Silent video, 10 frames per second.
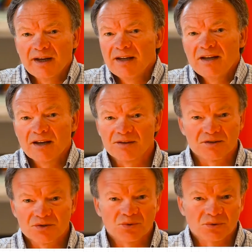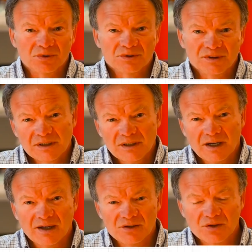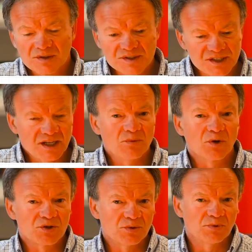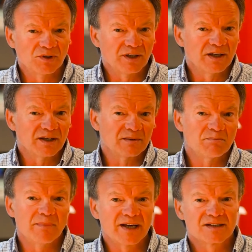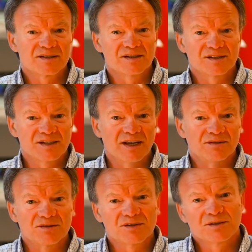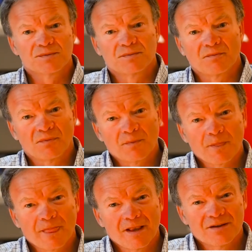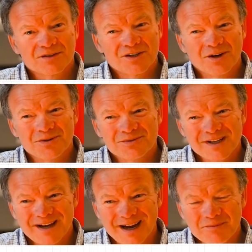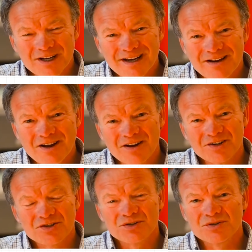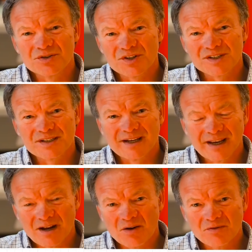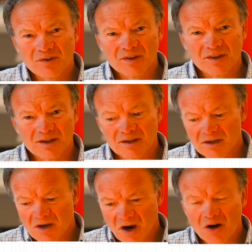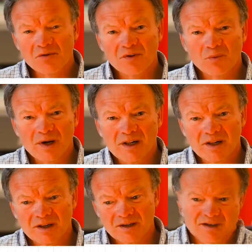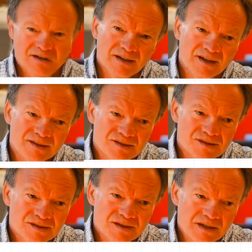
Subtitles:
any other tool, and you can see what you're building and it makes sense. So I'm going to encourage you to just get over the overwhelm. It's